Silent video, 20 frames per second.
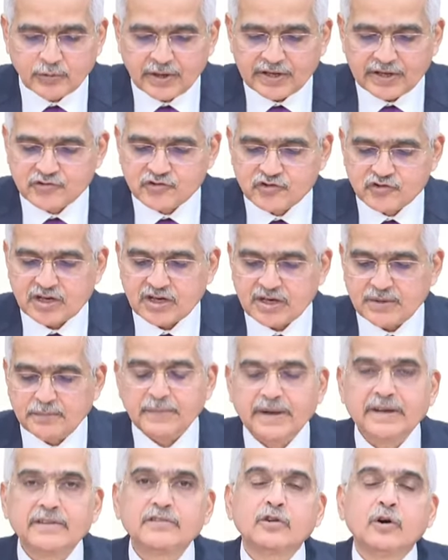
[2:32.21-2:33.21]
which
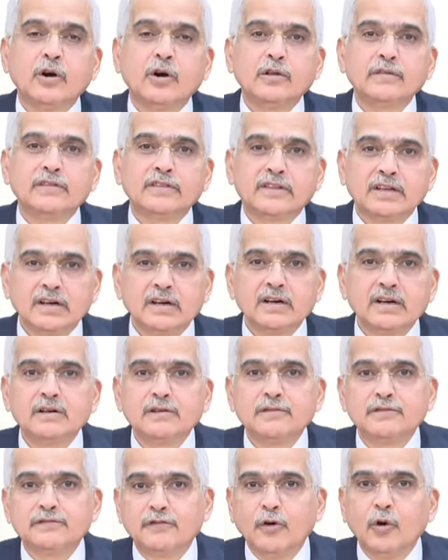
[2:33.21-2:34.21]
met on
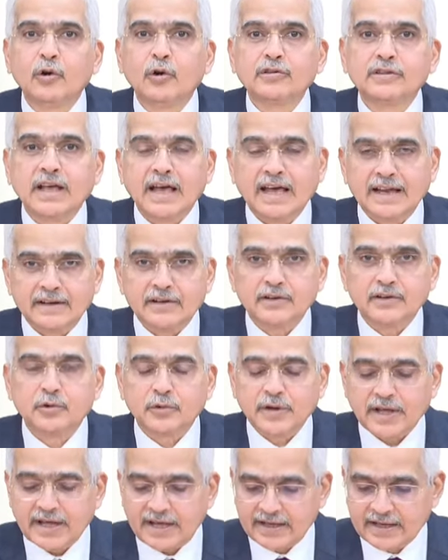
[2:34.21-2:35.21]
3rd, 4th,
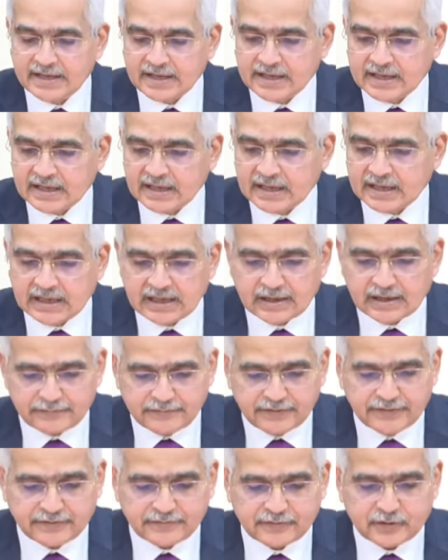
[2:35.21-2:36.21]
and today,
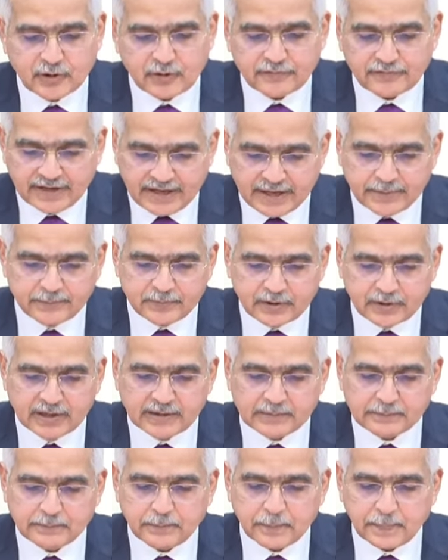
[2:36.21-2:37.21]
5th of
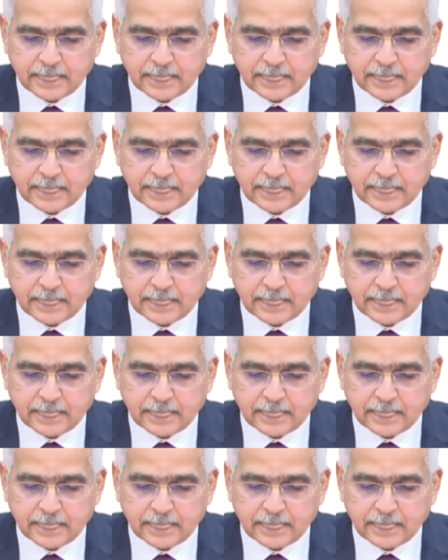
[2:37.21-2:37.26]
April.